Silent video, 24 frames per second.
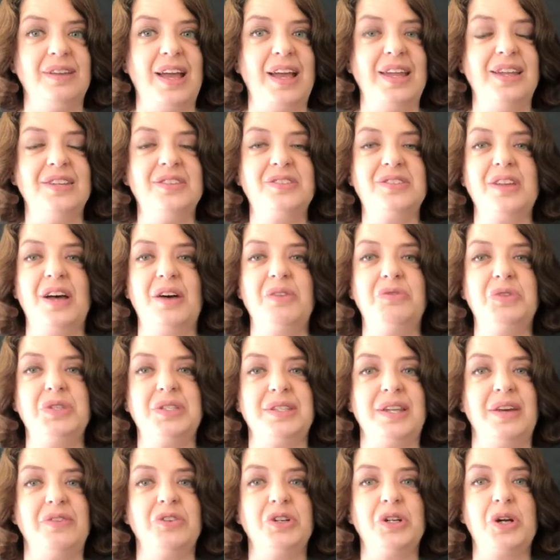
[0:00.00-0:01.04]
and his love was
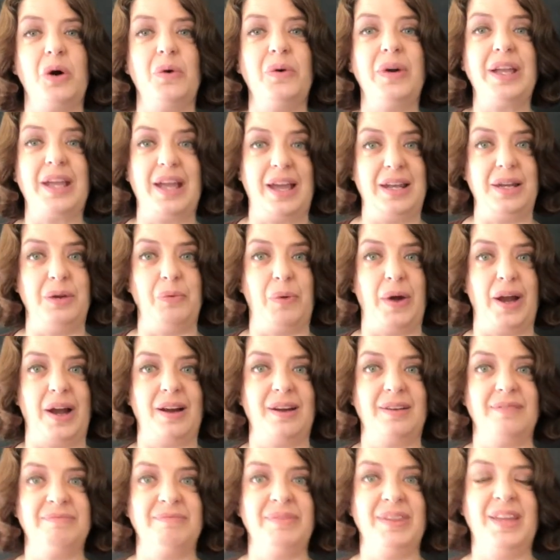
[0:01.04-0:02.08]
never going
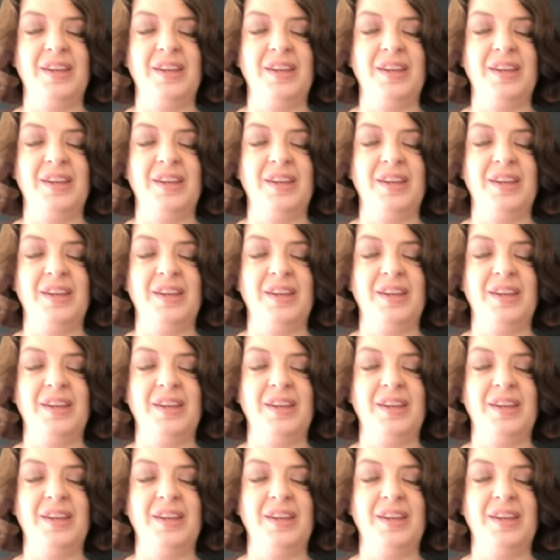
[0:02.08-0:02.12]
anywhere.